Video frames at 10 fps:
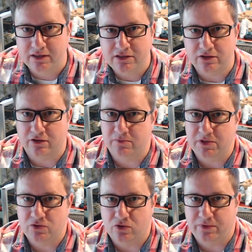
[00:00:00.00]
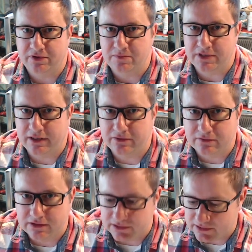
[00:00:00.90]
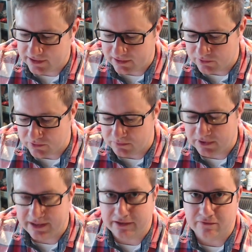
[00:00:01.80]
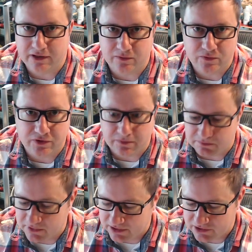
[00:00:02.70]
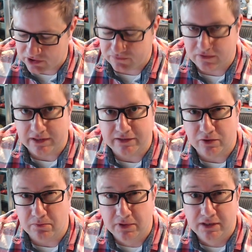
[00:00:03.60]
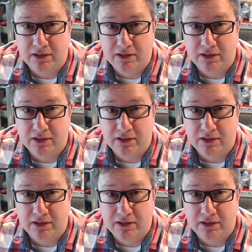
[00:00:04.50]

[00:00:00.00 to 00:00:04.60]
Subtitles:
you're going to be dropping them down onto the table, playing around with them, shuffling them,